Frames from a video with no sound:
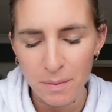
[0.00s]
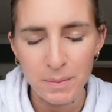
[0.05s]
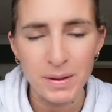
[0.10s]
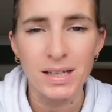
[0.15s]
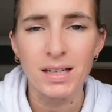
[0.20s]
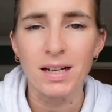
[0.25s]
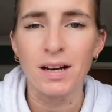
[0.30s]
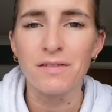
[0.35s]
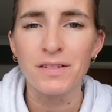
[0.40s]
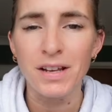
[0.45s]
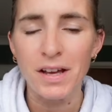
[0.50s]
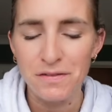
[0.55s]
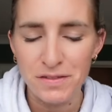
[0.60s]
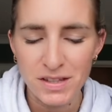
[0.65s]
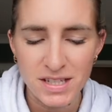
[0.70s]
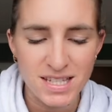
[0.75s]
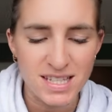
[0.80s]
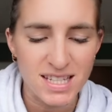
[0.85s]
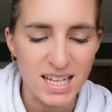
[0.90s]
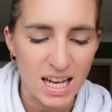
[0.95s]
I mean, I've left
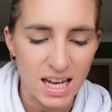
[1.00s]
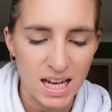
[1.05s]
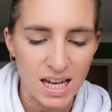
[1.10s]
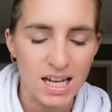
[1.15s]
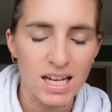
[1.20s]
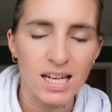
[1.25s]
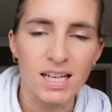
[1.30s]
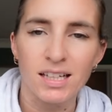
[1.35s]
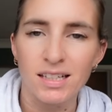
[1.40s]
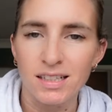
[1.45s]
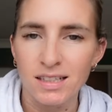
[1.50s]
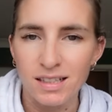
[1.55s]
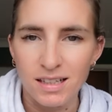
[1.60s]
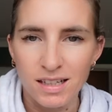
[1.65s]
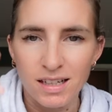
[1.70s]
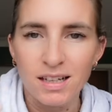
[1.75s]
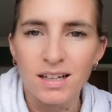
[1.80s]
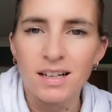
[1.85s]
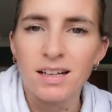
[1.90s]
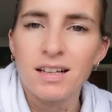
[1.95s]
the sink,
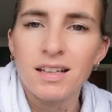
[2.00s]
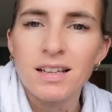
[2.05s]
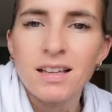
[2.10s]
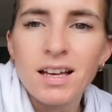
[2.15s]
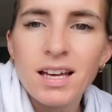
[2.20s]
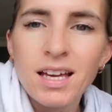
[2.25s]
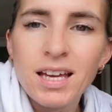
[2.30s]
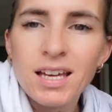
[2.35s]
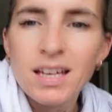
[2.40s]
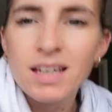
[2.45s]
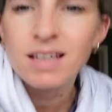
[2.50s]
like,